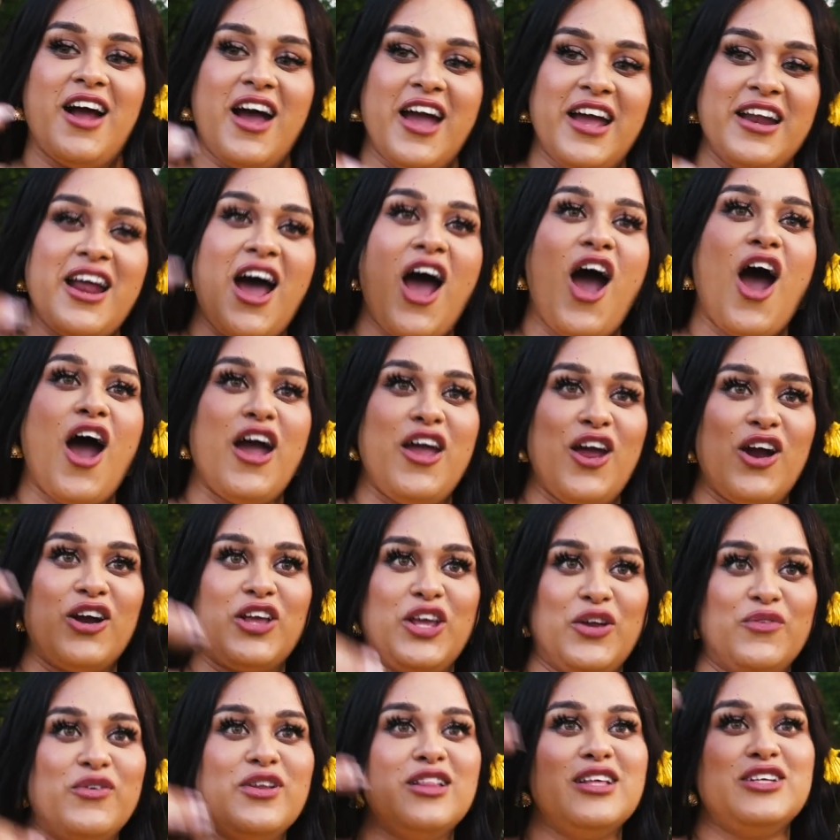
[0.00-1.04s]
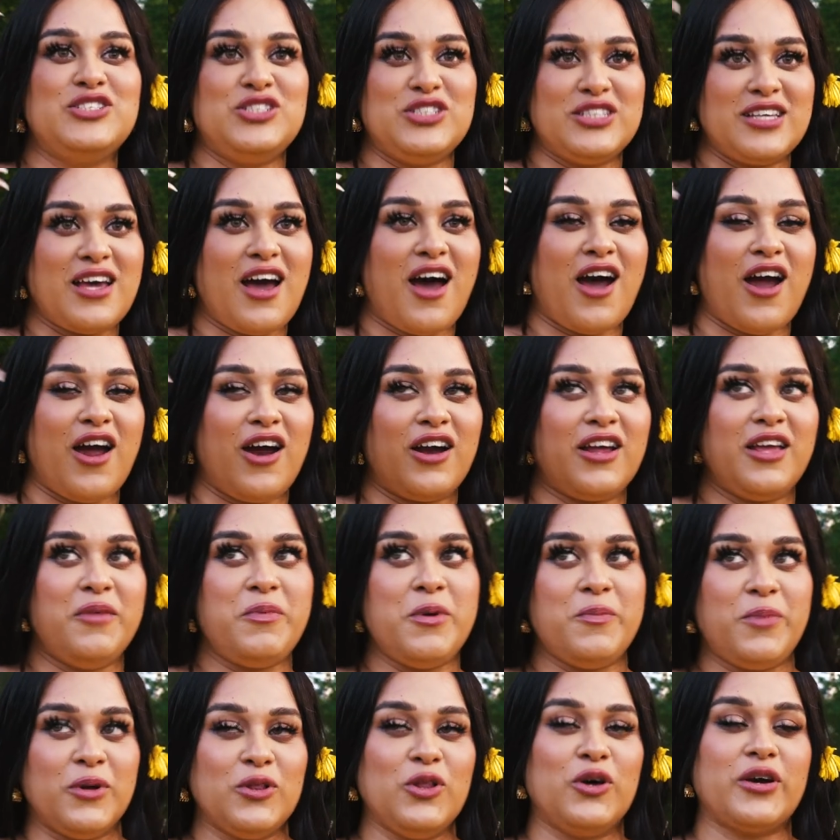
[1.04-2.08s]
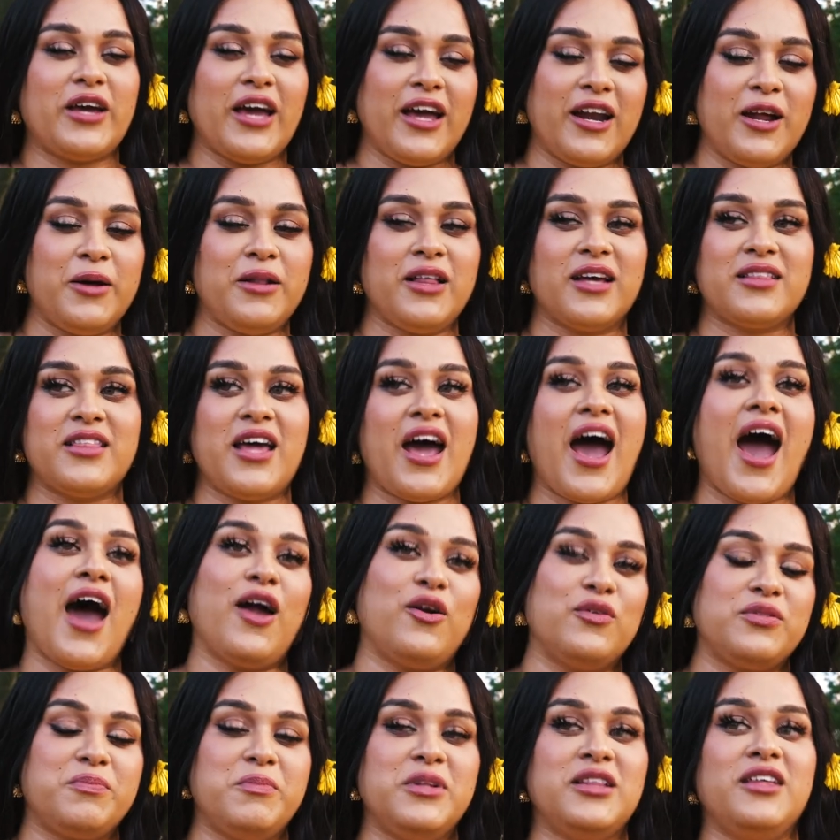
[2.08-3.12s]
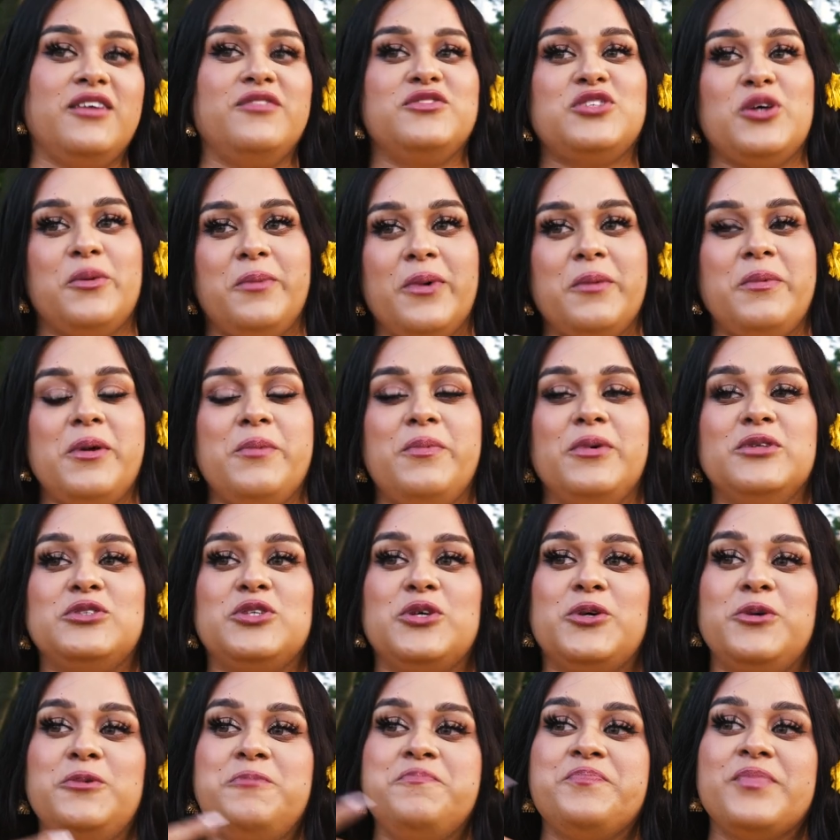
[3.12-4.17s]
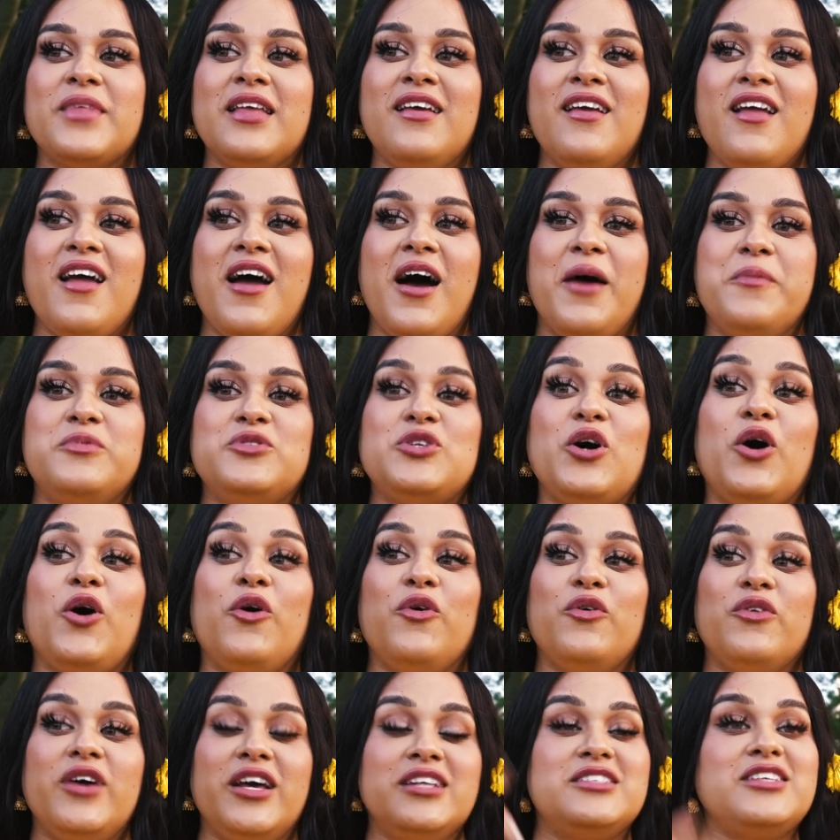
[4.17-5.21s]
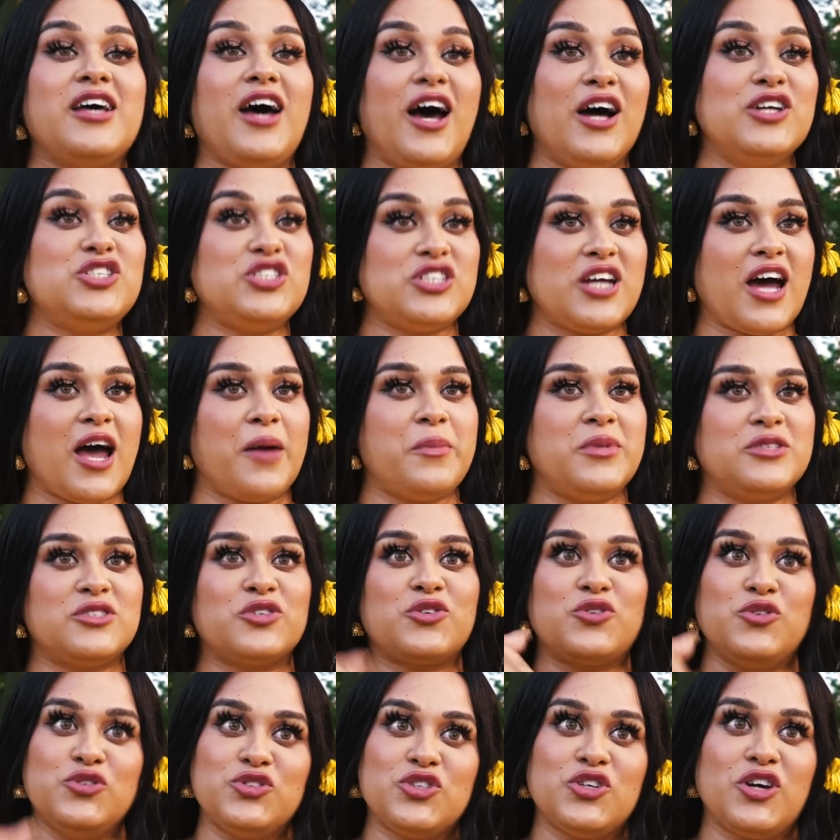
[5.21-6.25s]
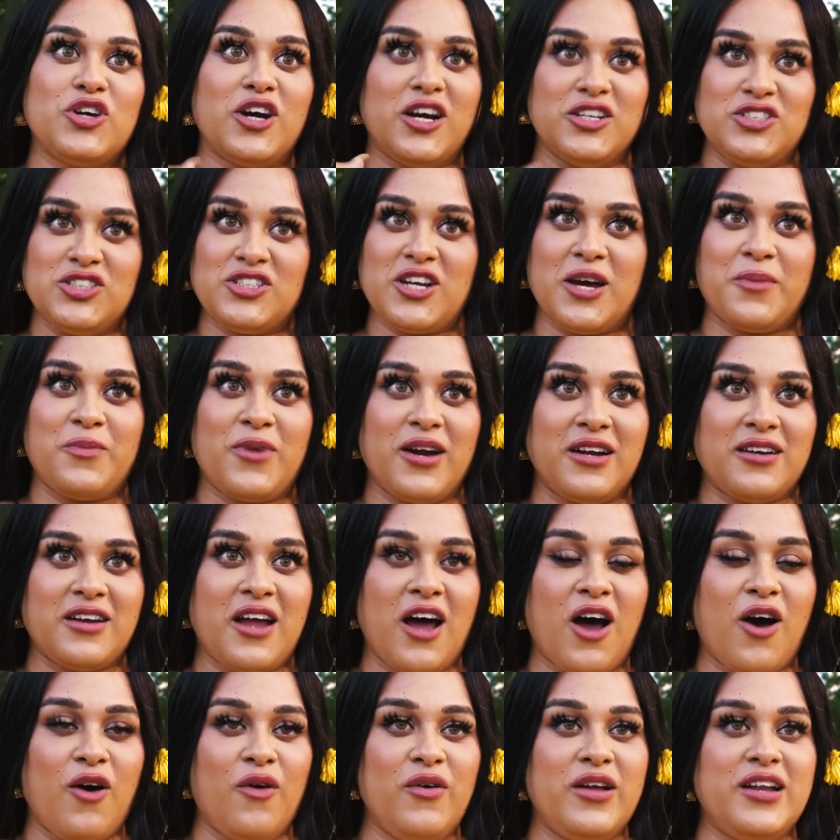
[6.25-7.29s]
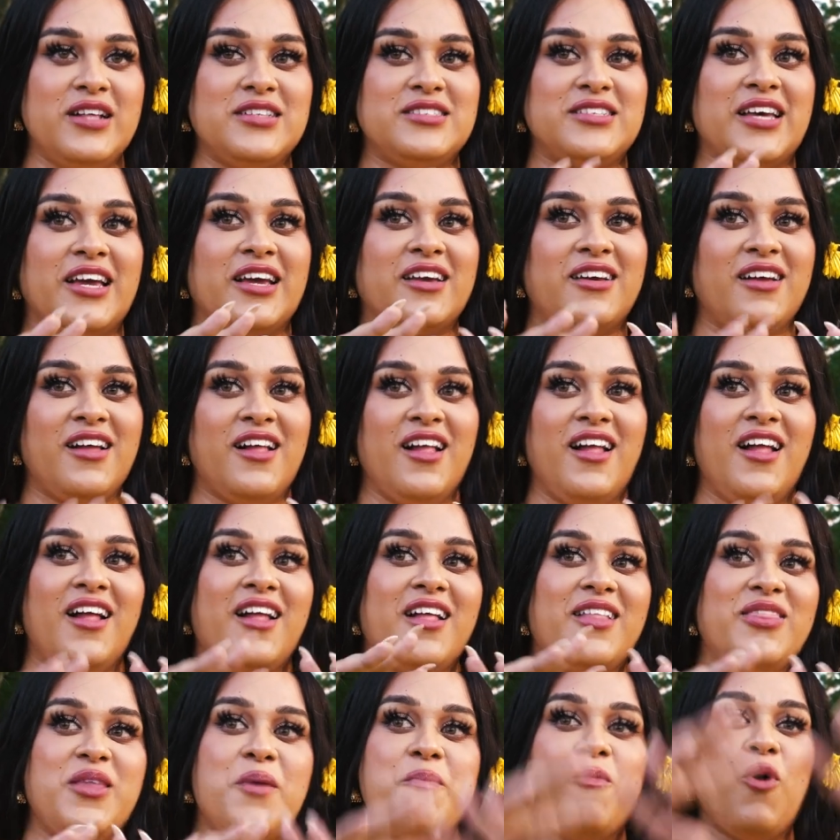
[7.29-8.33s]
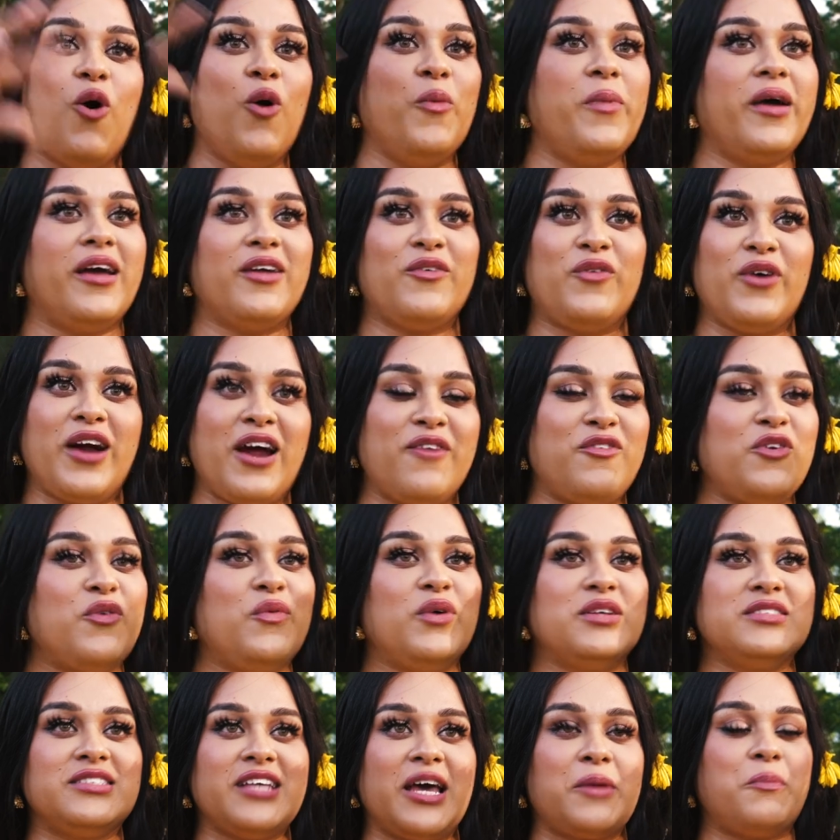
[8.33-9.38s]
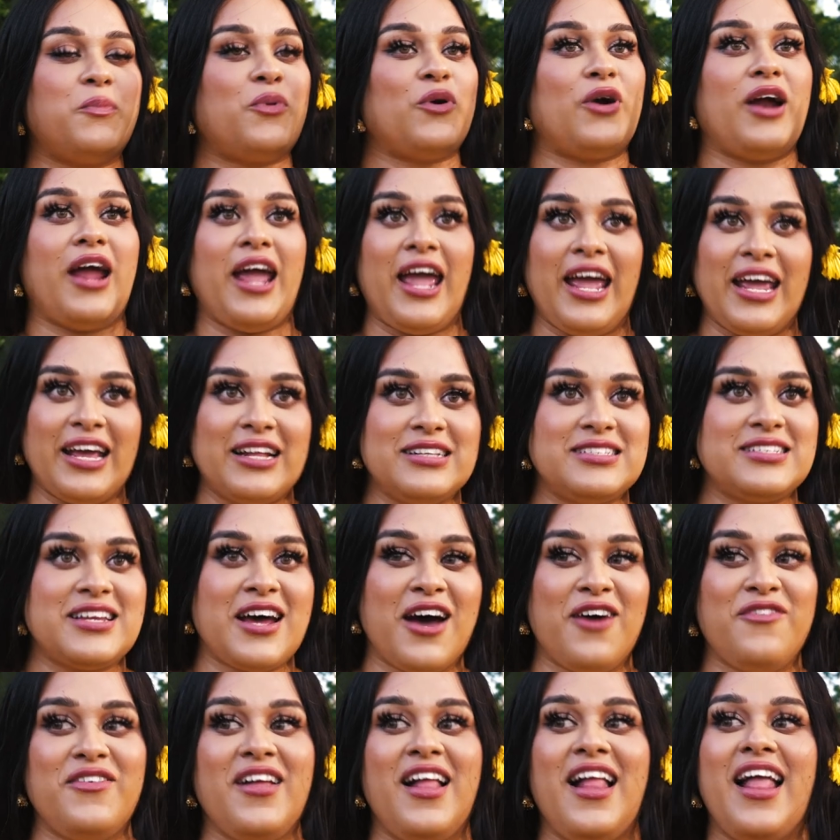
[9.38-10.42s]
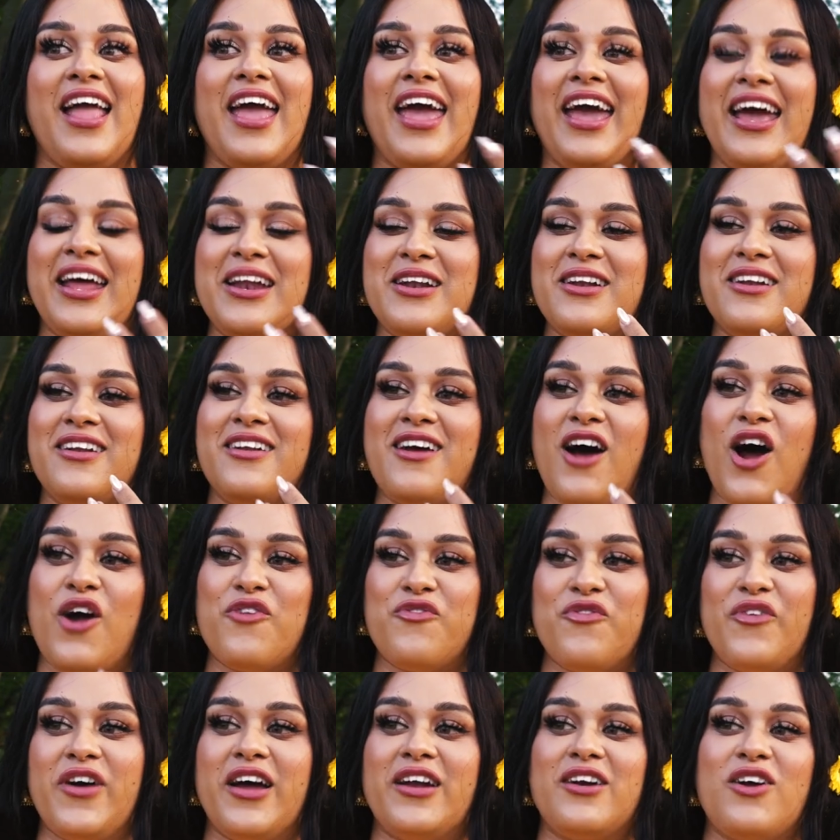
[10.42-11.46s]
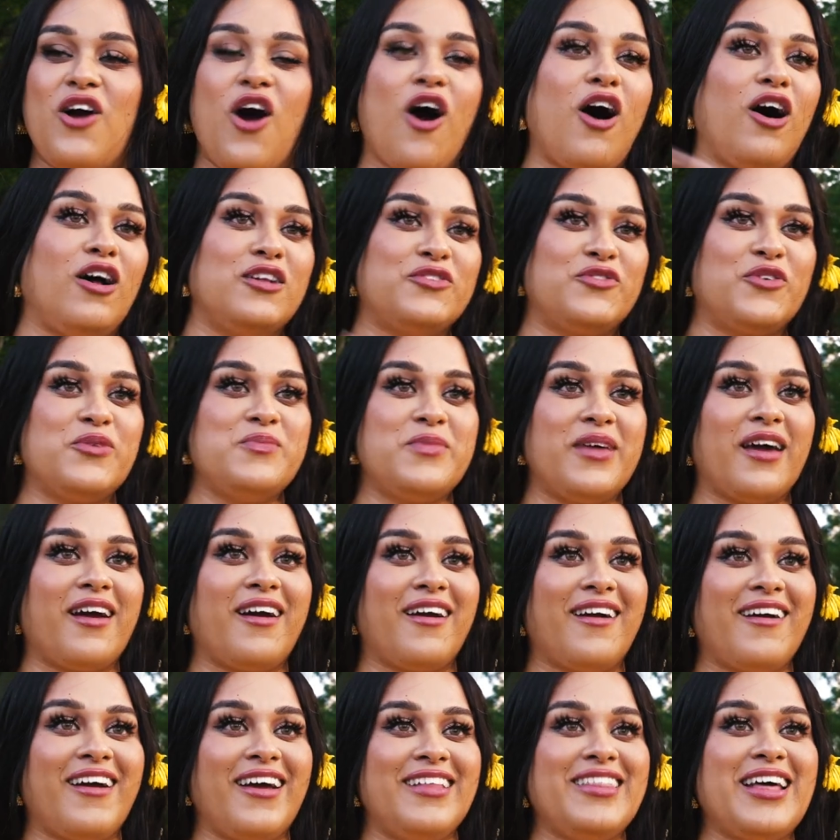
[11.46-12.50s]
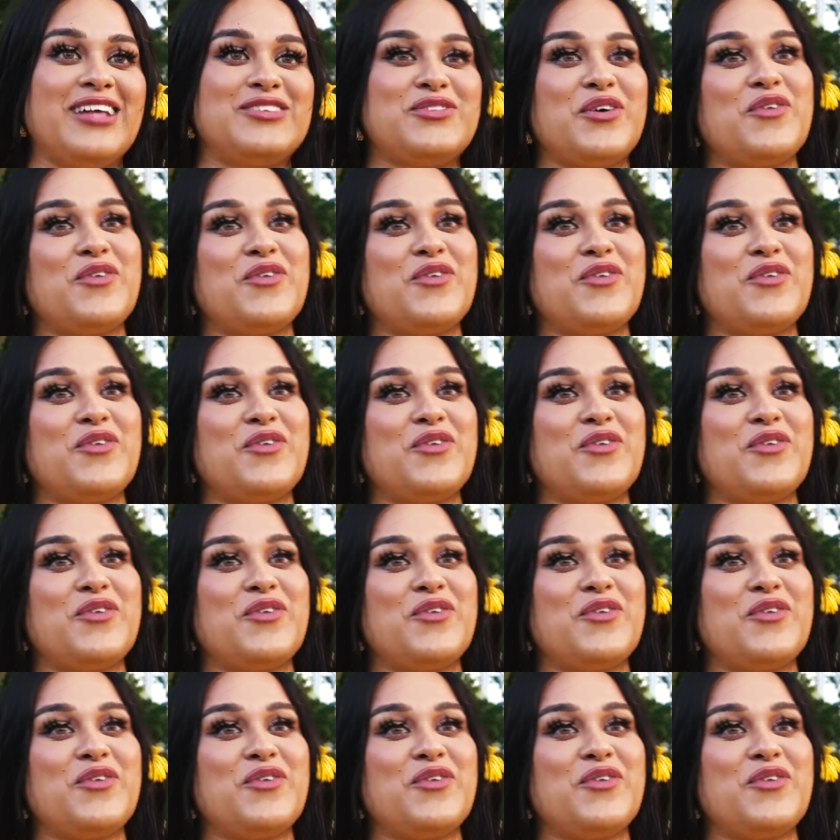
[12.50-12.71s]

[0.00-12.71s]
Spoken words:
in a hierarchy, religiously hierarchy, people look at it like that. I don't believe so, but people do. So it's Hajj time, it's crucial Hajj time right now, and it's like the moment where everyone's like praying and stuff, and our friend called from there, and that's